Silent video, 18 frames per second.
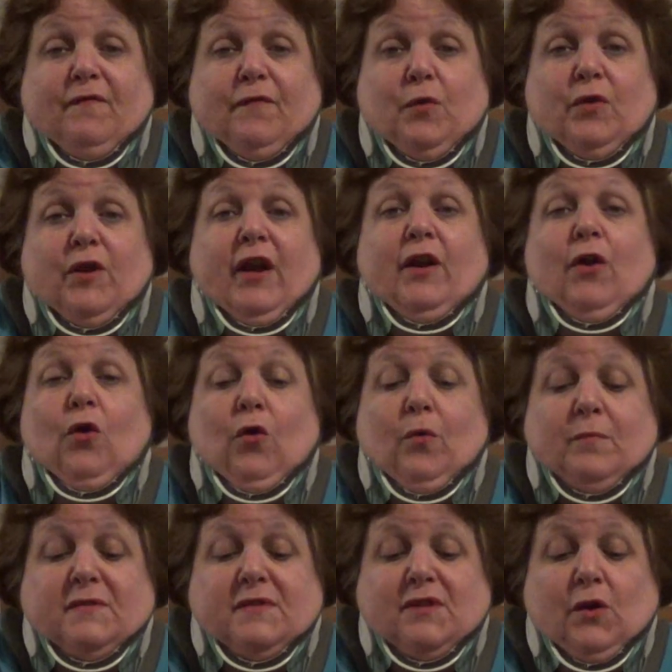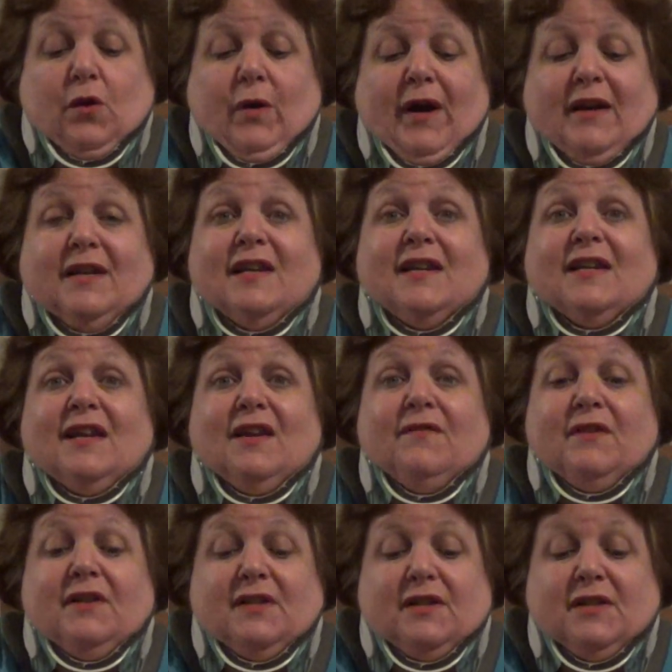food at home. So I didn't
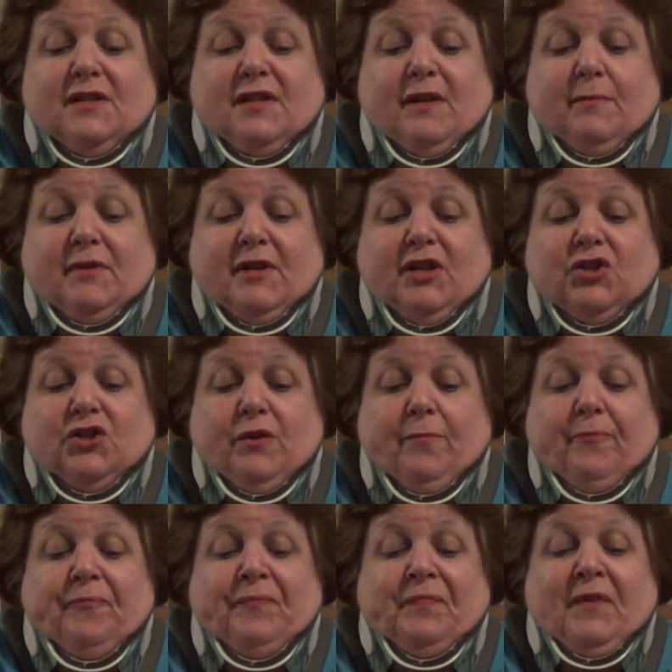give in to the temptation.